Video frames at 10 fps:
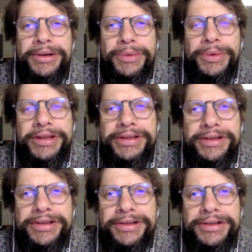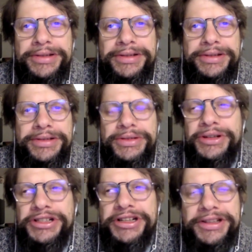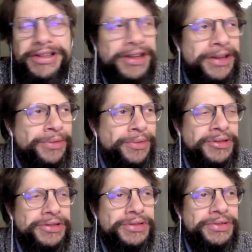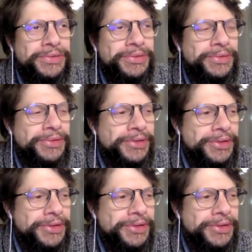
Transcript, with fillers: with uh, Dzogchen and wants to